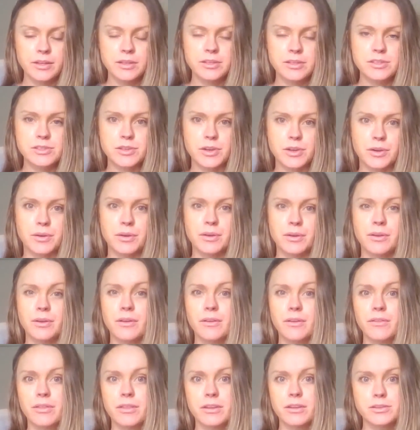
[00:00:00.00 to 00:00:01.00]
So
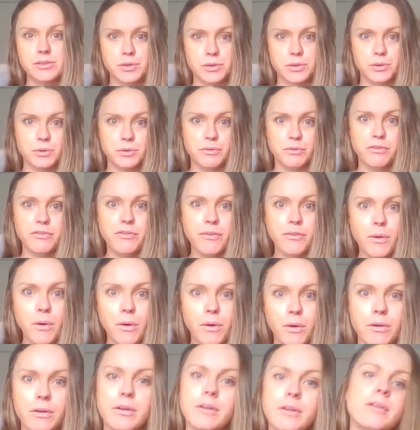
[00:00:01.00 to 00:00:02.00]
the
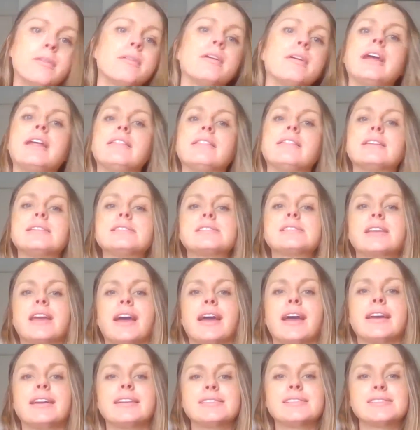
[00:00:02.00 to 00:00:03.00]
2-4 in this
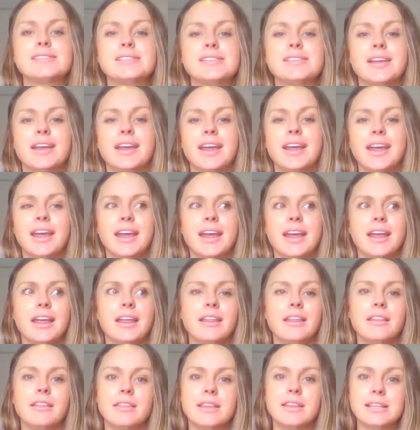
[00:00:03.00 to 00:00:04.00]
case,
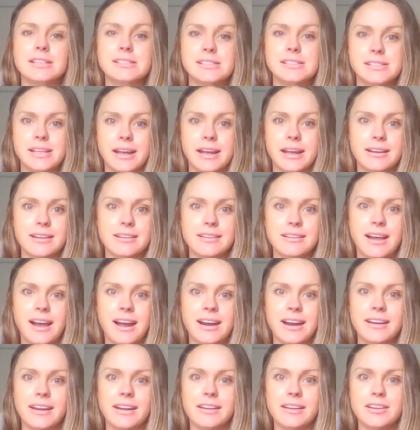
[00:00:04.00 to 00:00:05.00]
that second
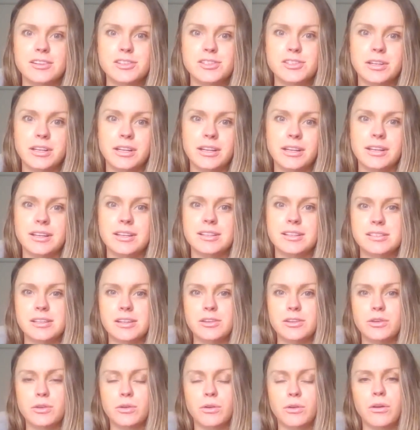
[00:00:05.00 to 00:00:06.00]
line energy is
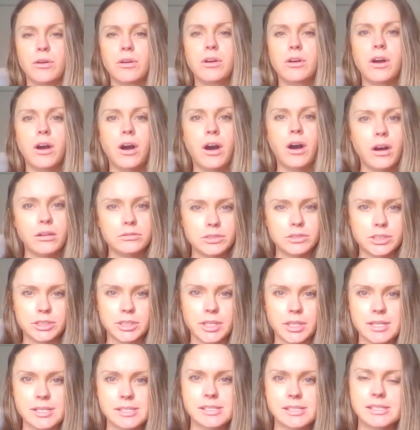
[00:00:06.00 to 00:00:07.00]
in your
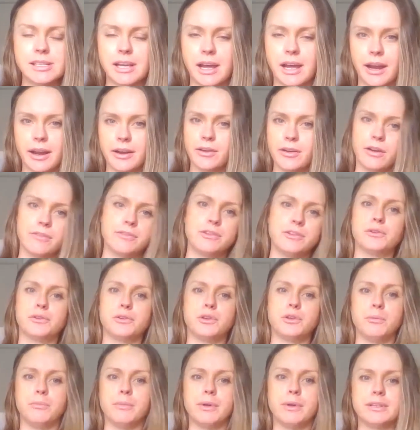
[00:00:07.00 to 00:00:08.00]
conscious side of your
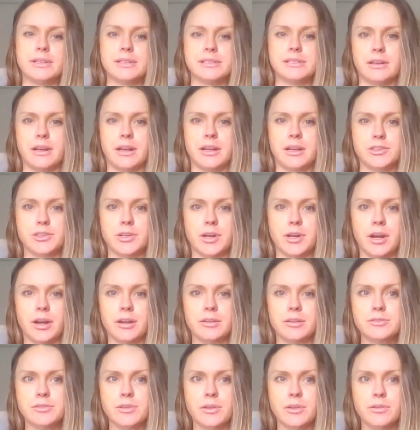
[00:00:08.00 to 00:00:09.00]
human design
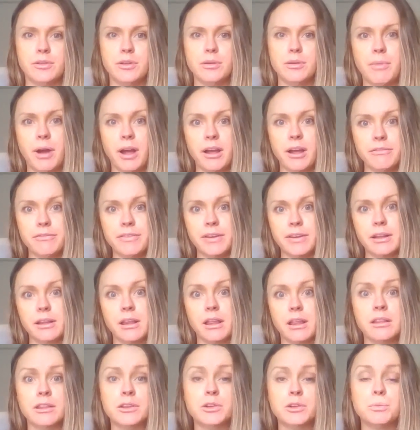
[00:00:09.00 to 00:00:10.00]
chart. So you might feel
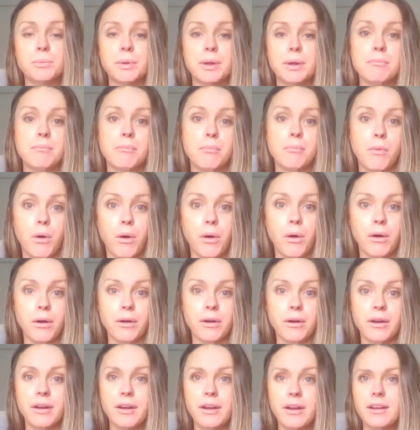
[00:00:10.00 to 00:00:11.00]
a little bit
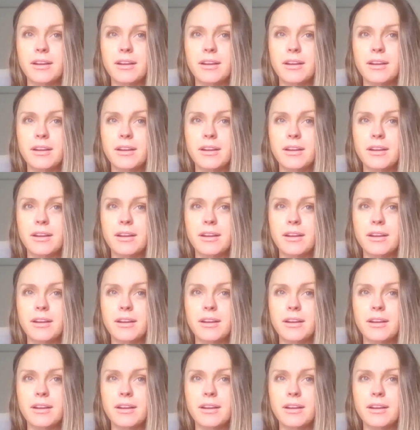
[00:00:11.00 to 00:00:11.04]
more,